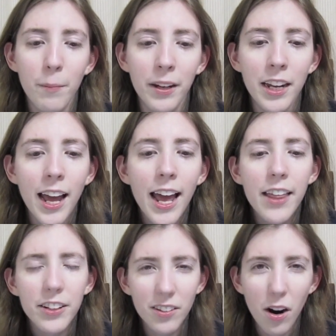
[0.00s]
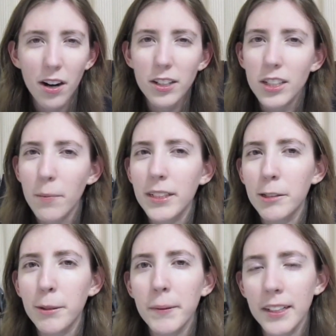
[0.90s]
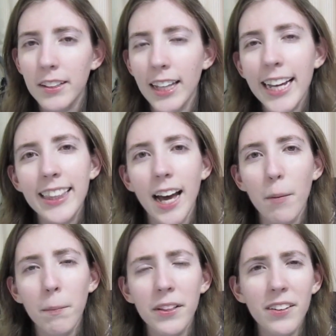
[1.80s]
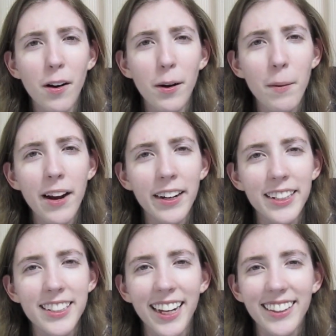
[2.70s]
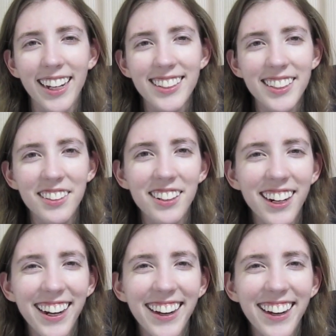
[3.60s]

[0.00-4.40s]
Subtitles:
And there are Japanese people that are like that, but there are Americans like that too.